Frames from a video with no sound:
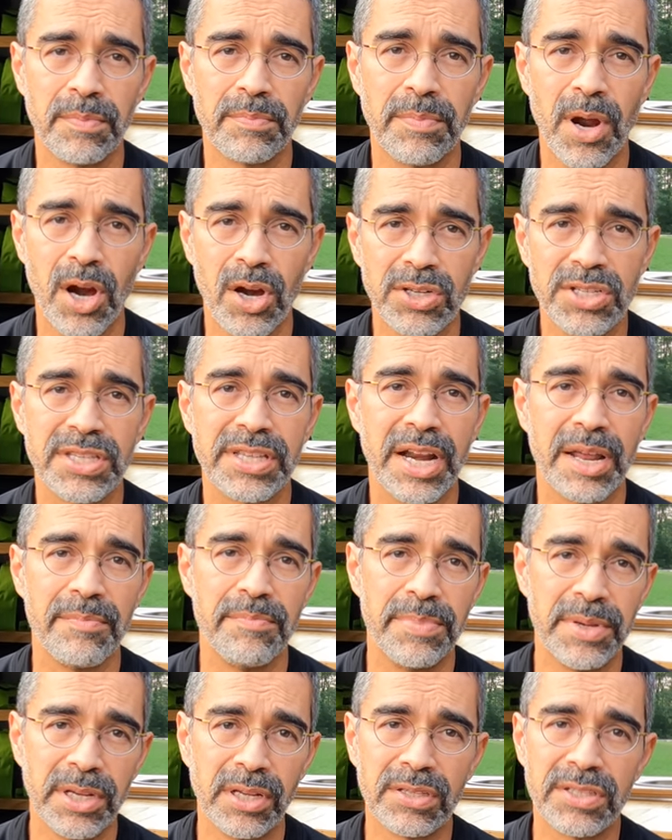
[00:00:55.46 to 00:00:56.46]
parts that I
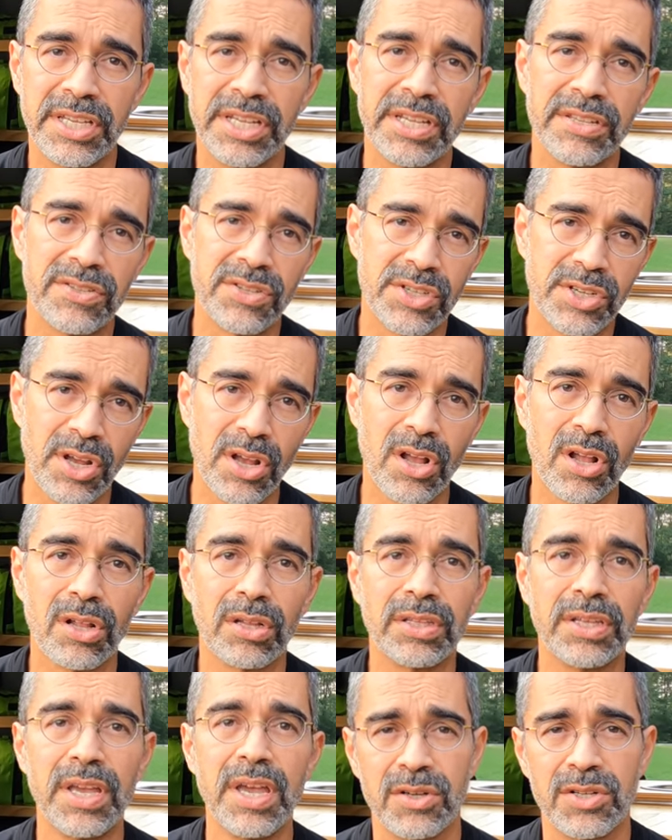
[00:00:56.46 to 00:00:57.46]
built and
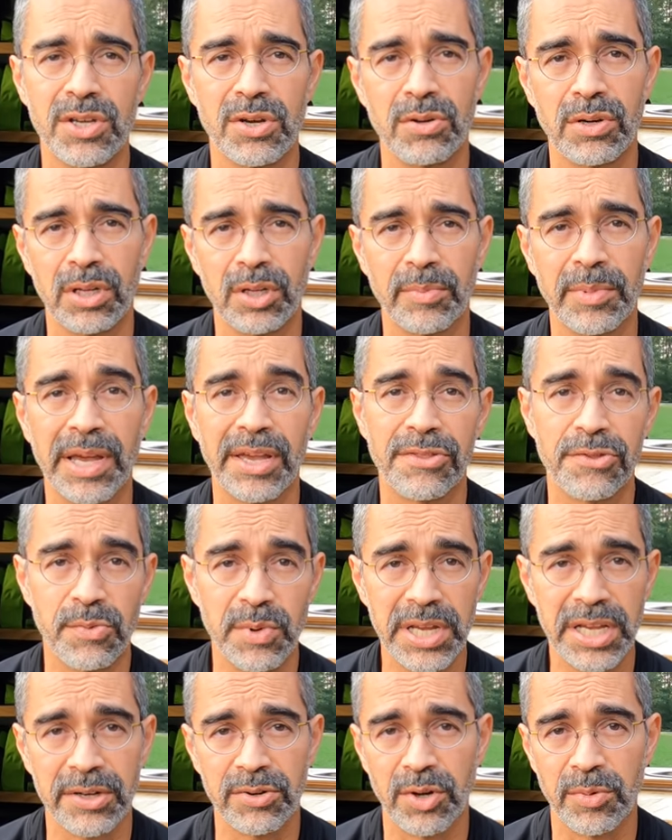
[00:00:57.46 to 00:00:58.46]
installed totaled about
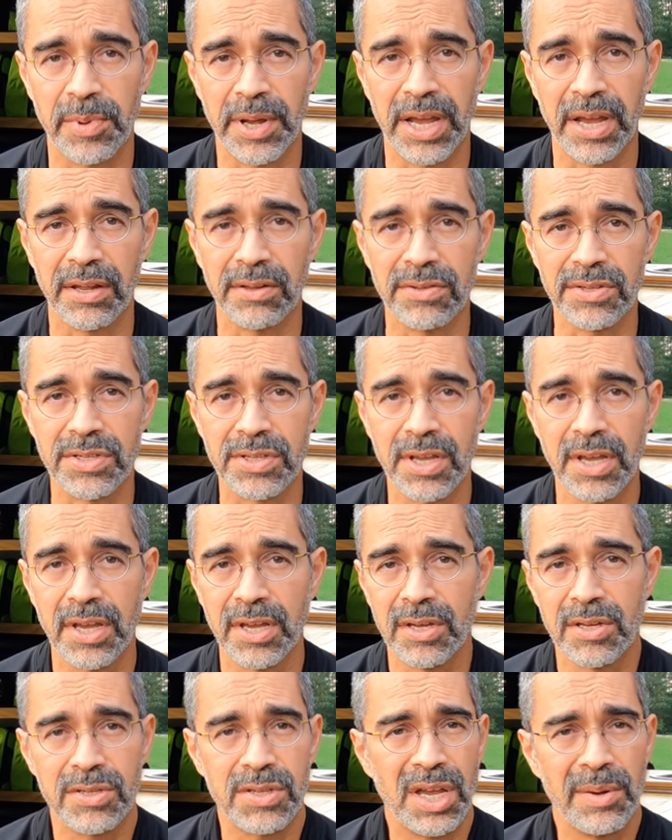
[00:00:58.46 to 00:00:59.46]
300 pounds.
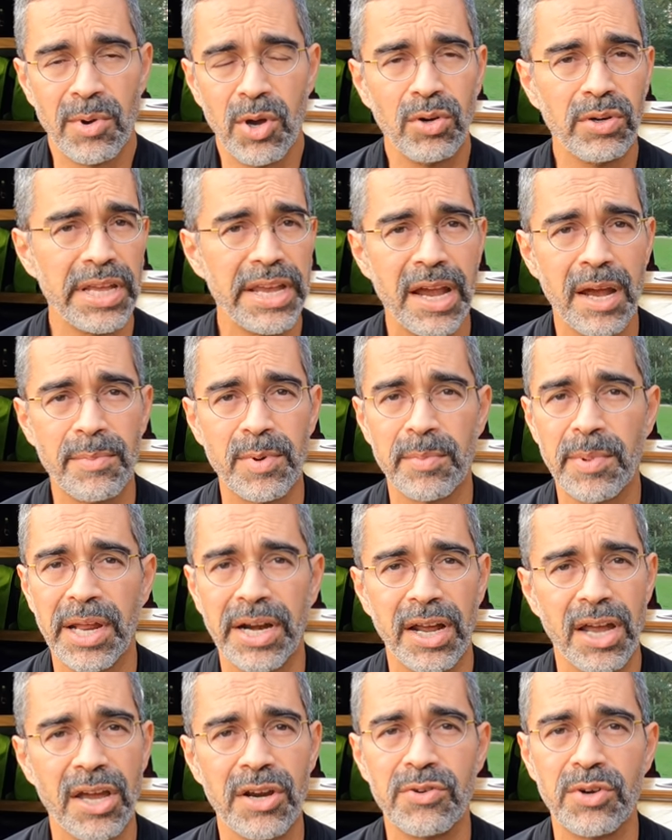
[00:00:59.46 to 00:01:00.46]
So I'm only up about
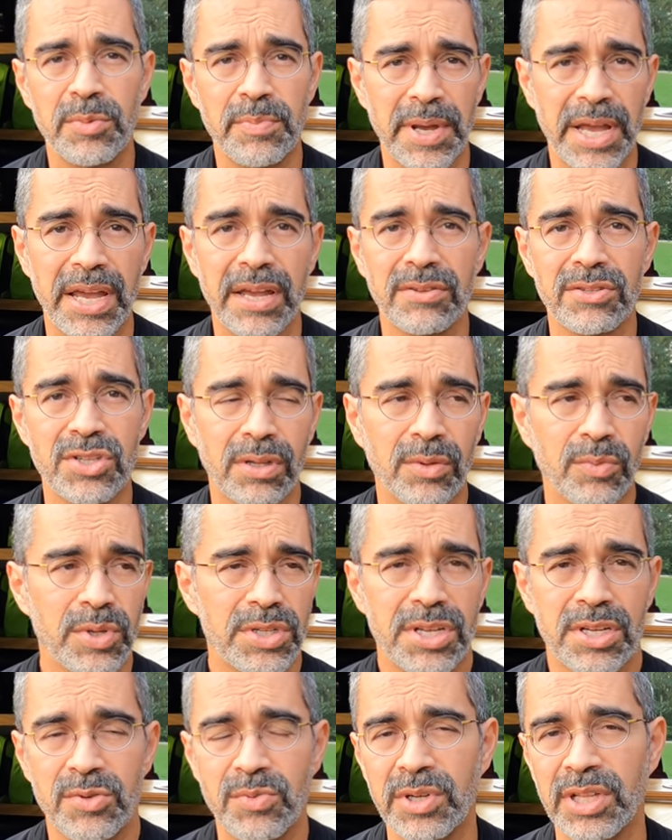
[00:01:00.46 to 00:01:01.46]
100 pounds,
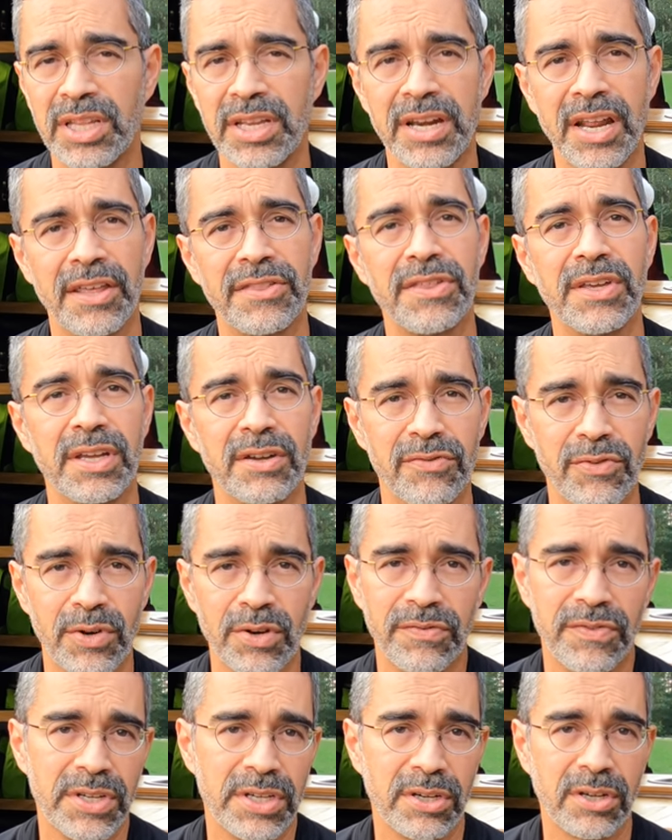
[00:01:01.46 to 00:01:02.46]
which is really nothing for
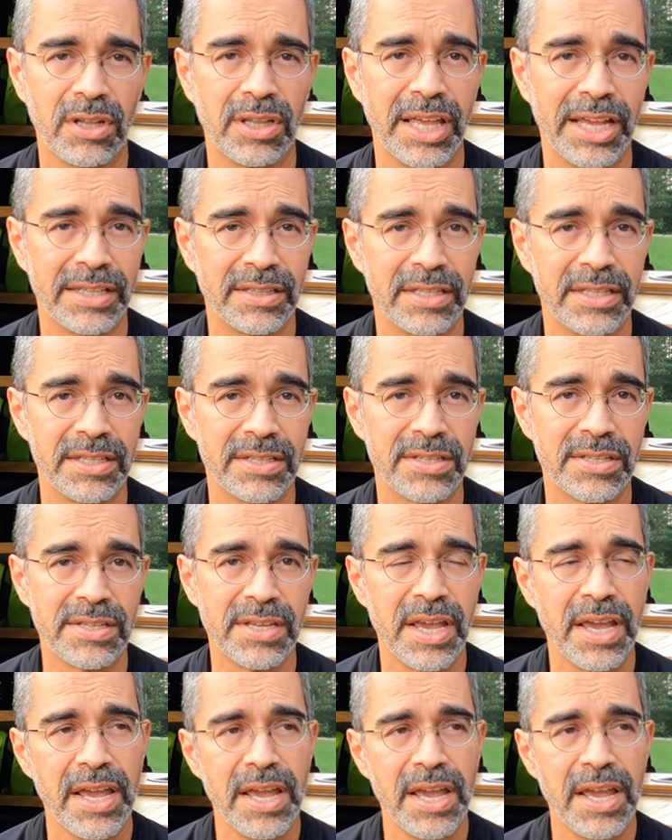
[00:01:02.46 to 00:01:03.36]
a vehicle like this.